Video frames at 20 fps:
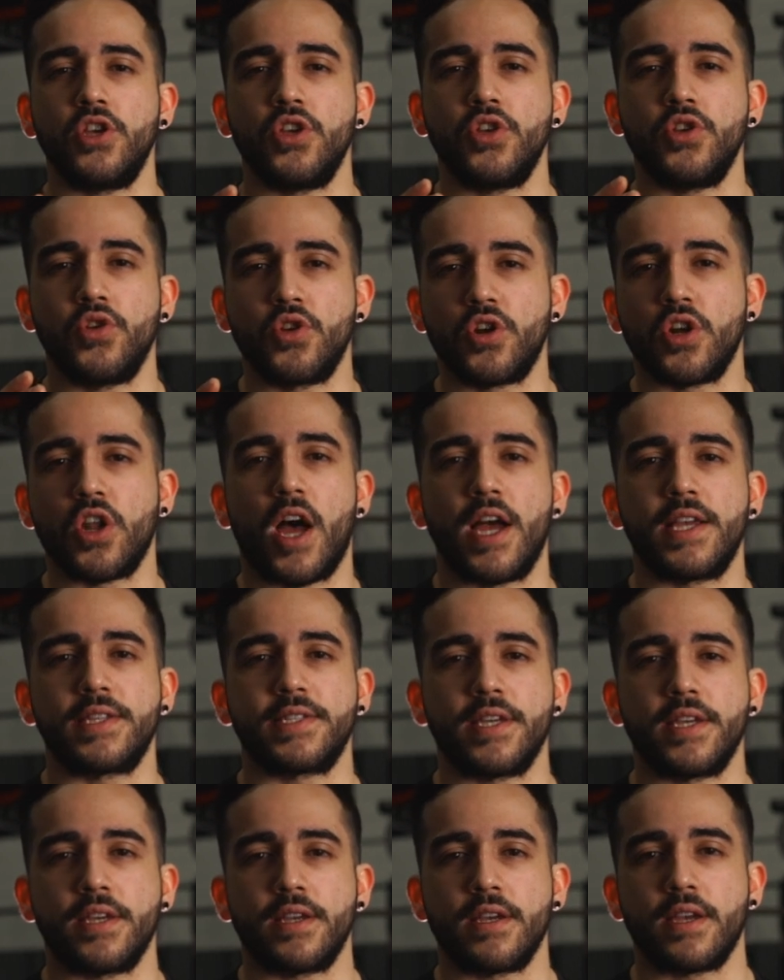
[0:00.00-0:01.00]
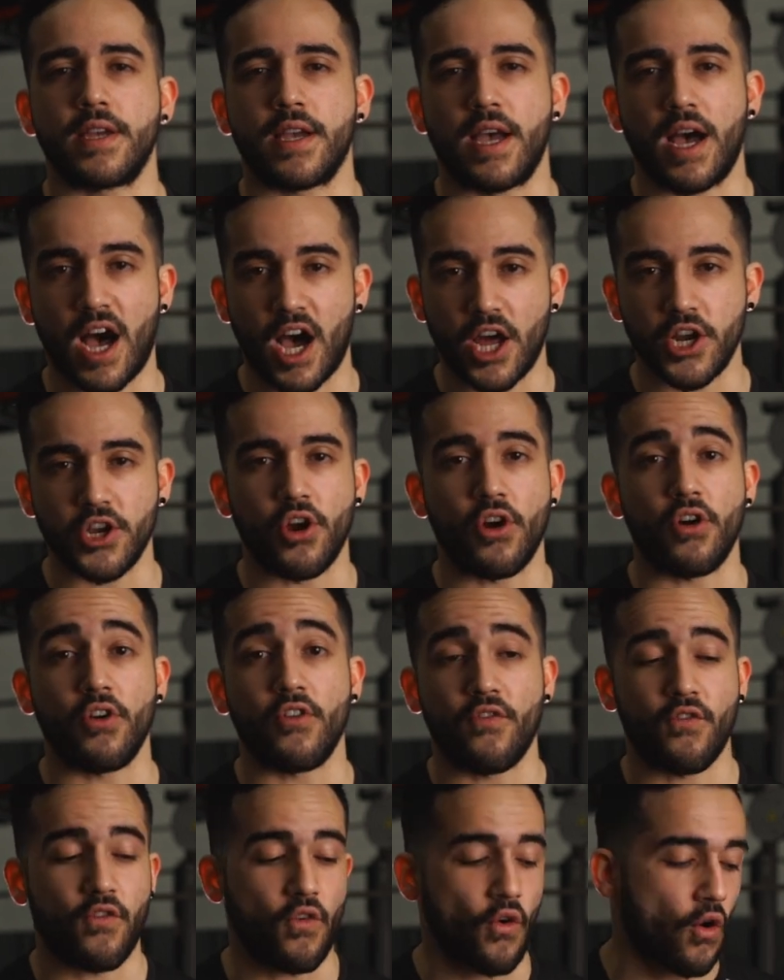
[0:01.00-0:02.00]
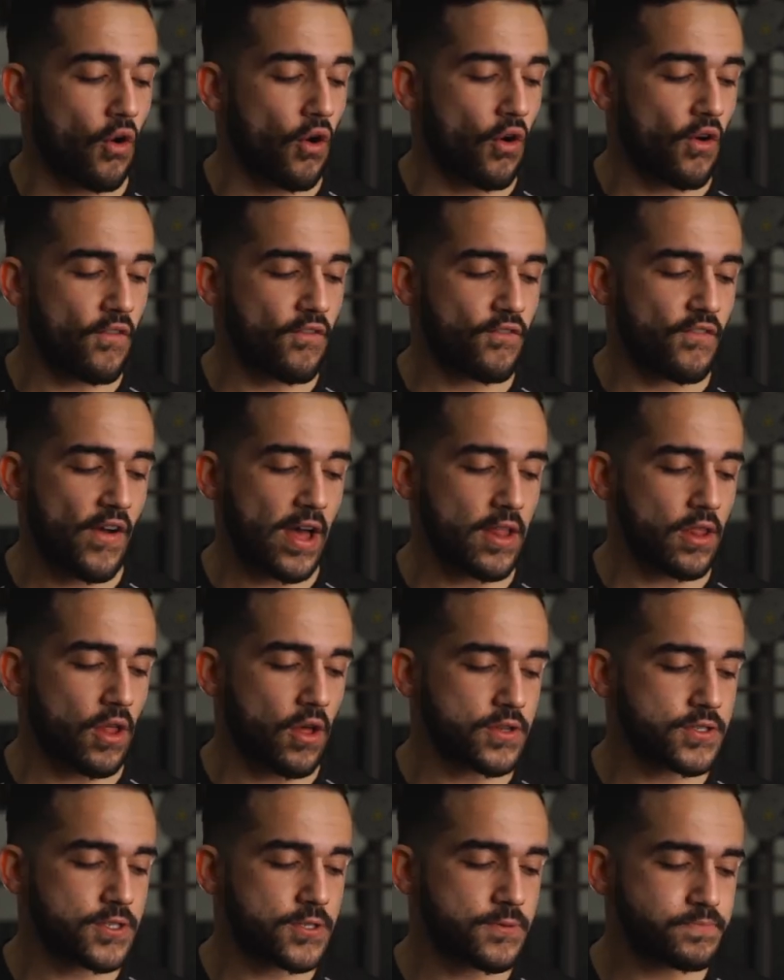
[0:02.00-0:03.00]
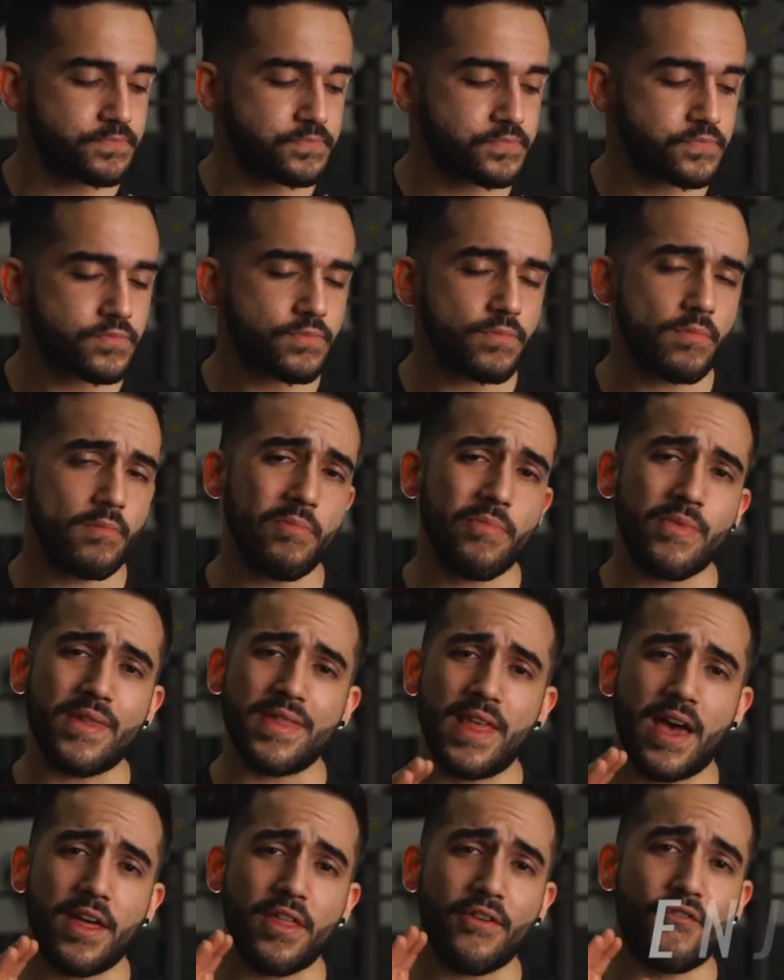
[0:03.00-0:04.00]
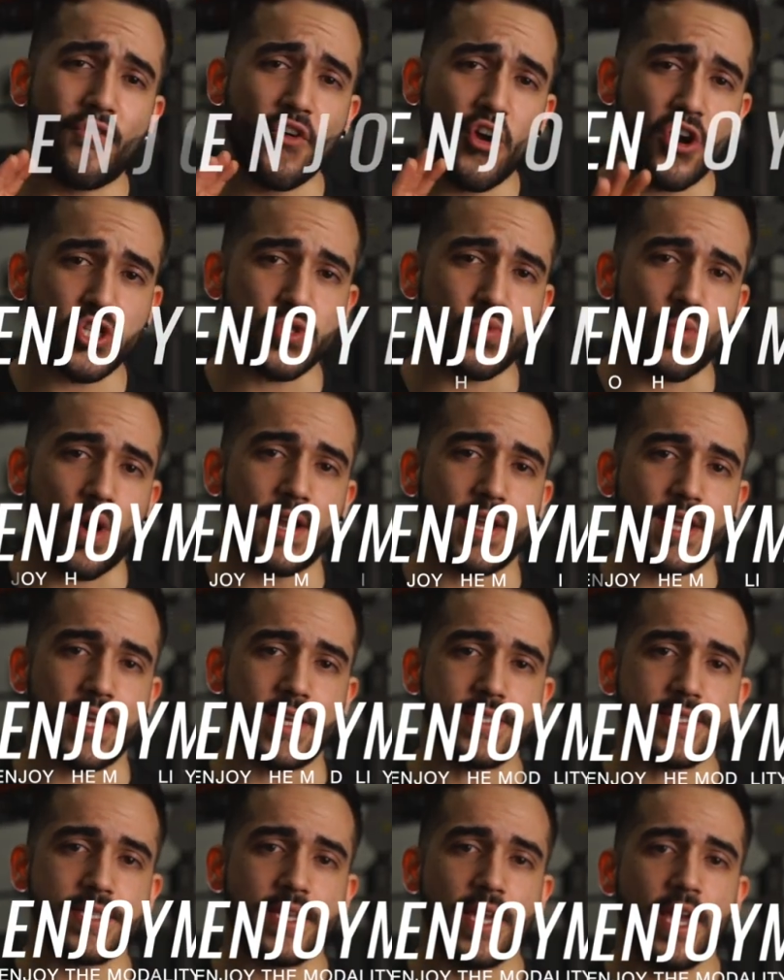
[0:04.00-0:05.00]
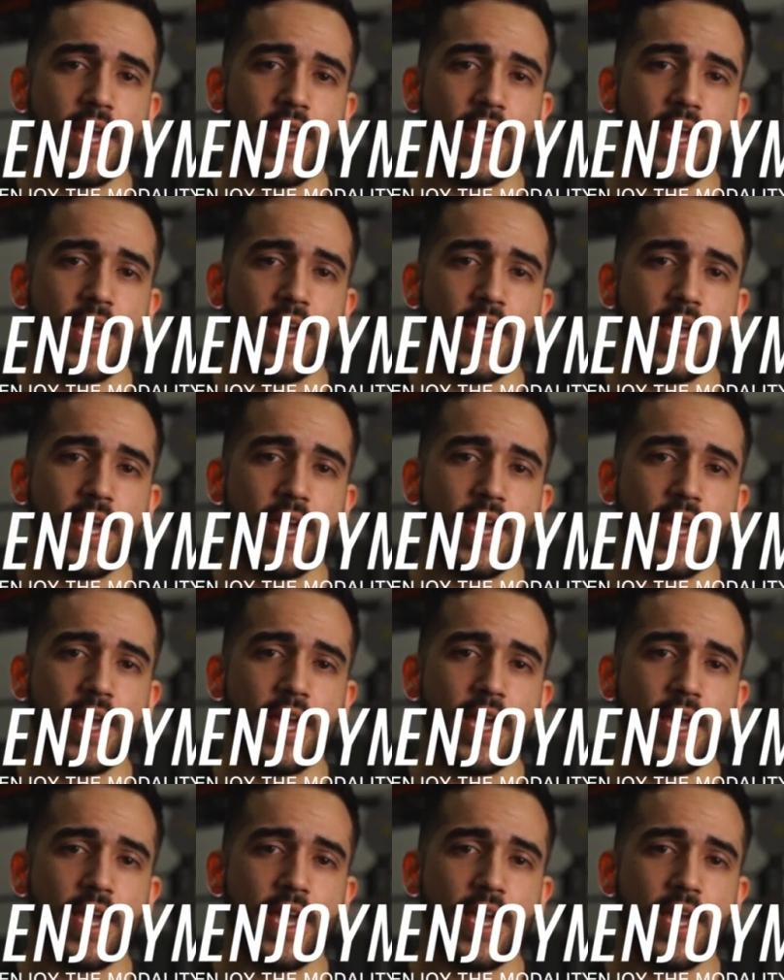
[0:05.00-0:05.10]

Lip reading: utilizing cardio for fat loss. Now, the first one is